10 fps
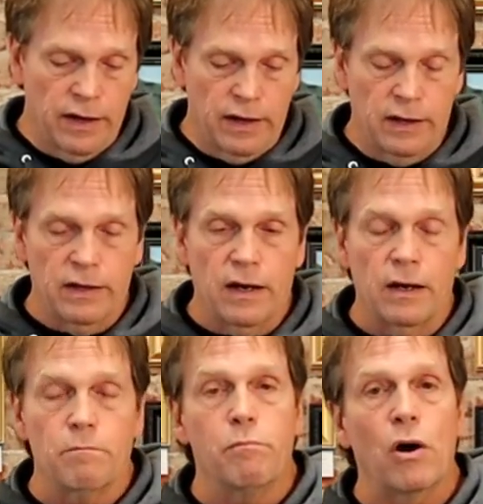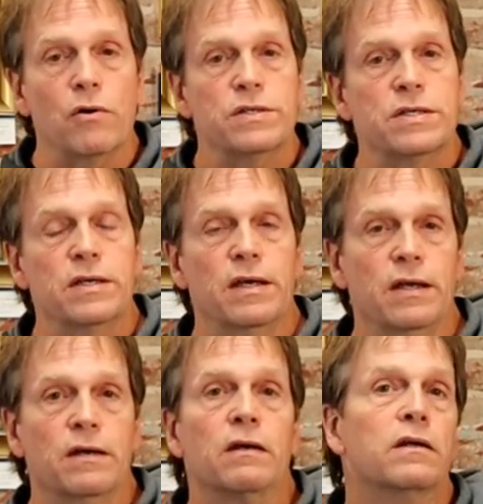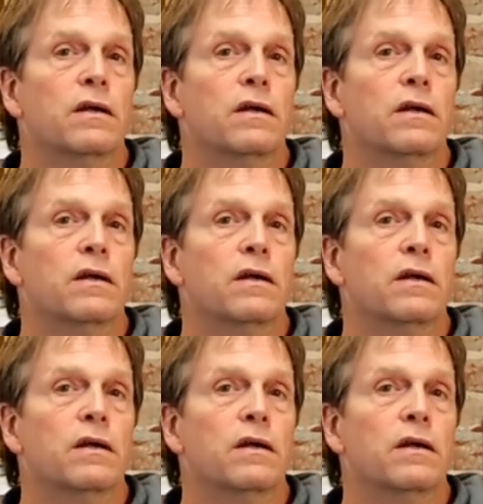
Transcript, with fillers: a uh, burnt sienna,